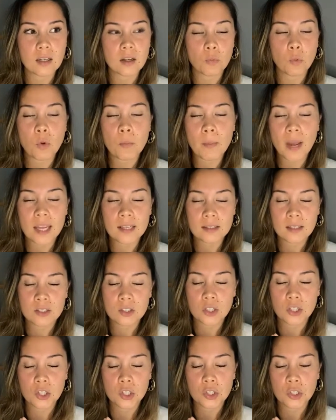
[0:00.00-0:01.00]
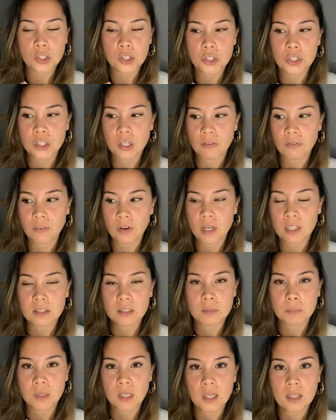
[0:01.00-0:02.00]
will make such a huge
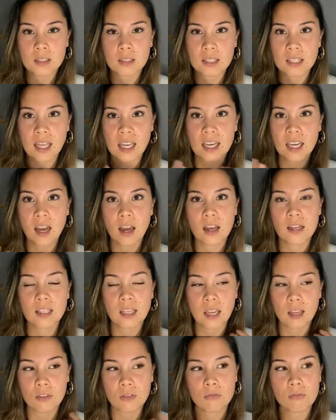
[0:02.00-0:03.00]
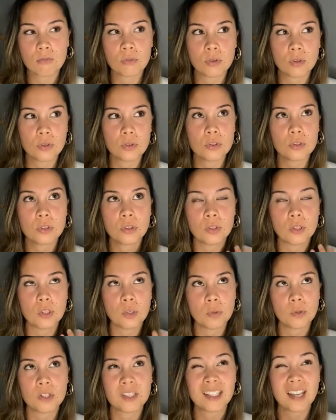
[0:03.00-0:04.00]
difference, because they can't get through to
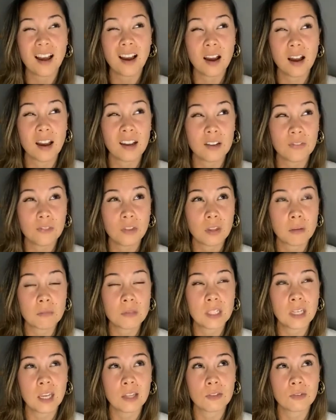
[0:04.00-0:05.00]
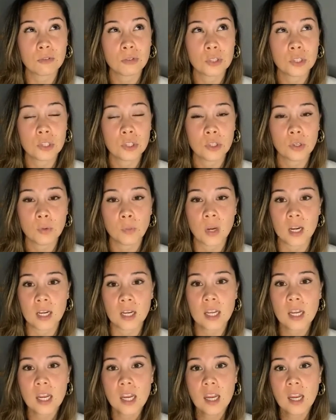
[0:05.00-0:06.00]
you, or it's harder for them to get through to you
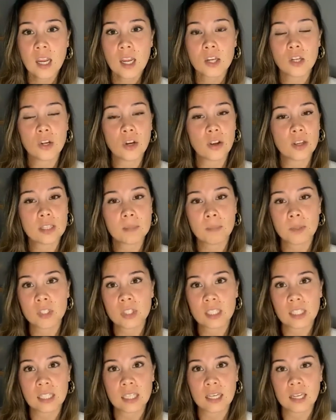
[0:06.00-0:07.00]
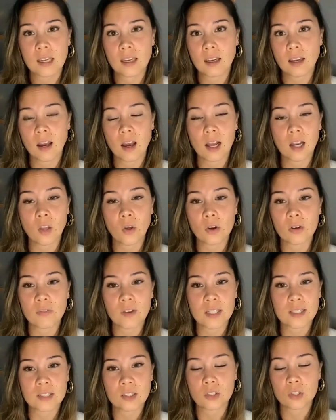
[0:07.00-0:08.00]
when, you know, especially a lot of
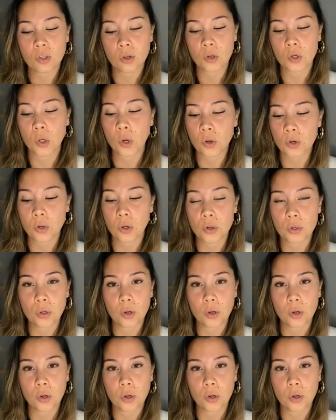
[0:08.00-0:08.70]
us are so go